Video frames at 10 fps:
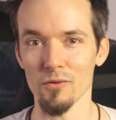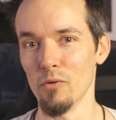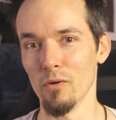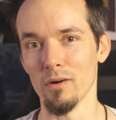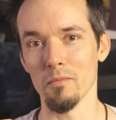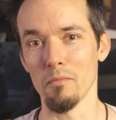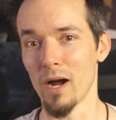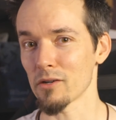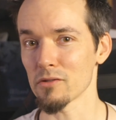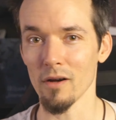or
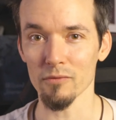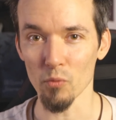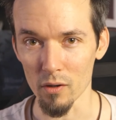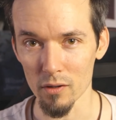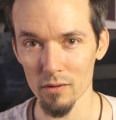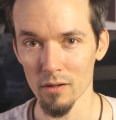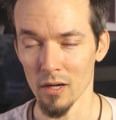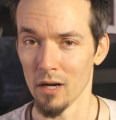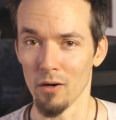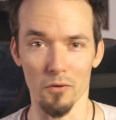Microsoft Word
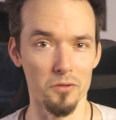or